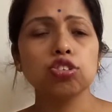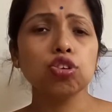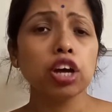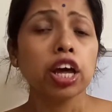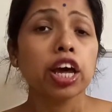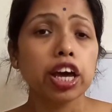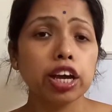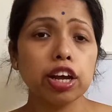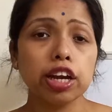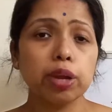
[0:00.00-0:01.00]
So
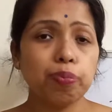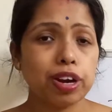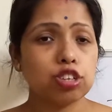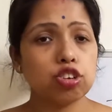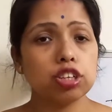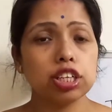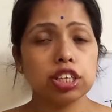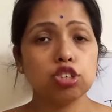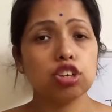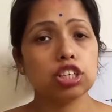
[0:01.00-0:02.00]
it depends on the
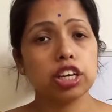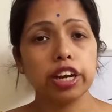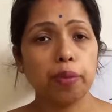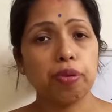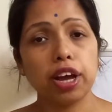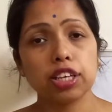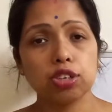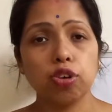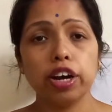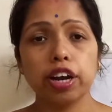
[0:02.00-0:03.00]
situation and application,
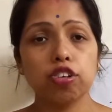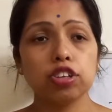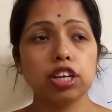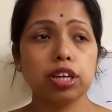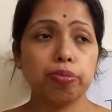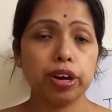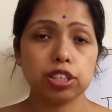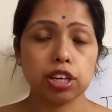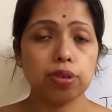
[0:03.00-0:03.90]
what kind of the device.